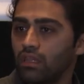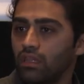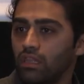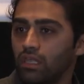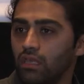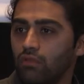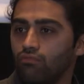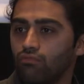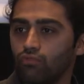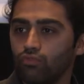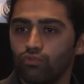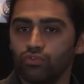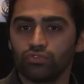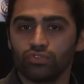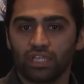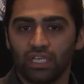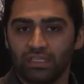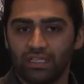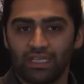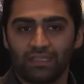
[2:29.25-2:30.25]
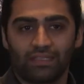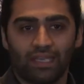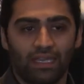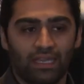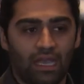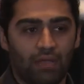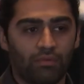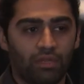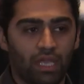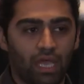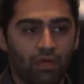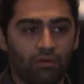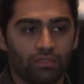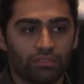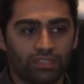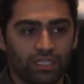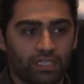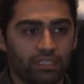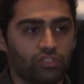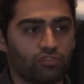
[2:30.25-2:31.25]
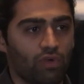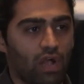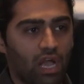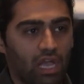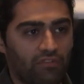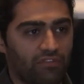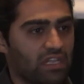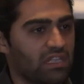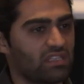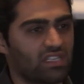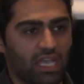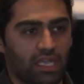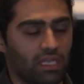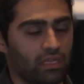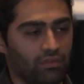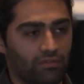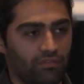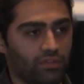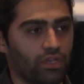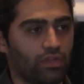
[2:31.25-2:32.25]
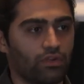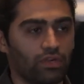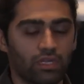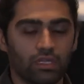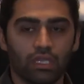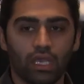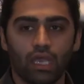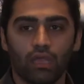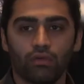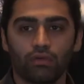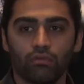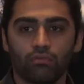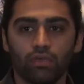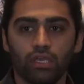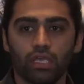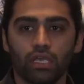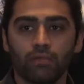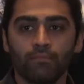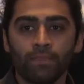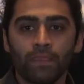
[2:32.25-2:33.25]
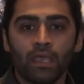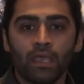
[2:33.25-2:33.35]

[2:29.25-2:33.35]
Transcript: the rules that dictate how many hours they can drive consecutively or in a day or in a week.